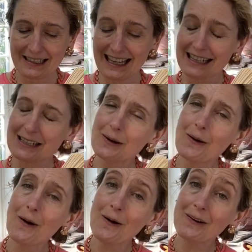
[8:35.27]
He had a
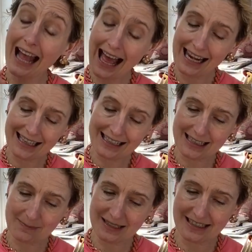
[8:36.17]
long,
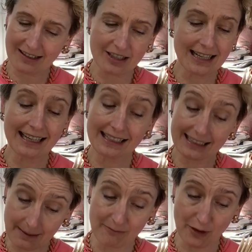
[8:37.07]
elegant moustache, a little
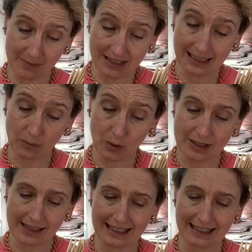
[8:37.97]
limp from the seawater.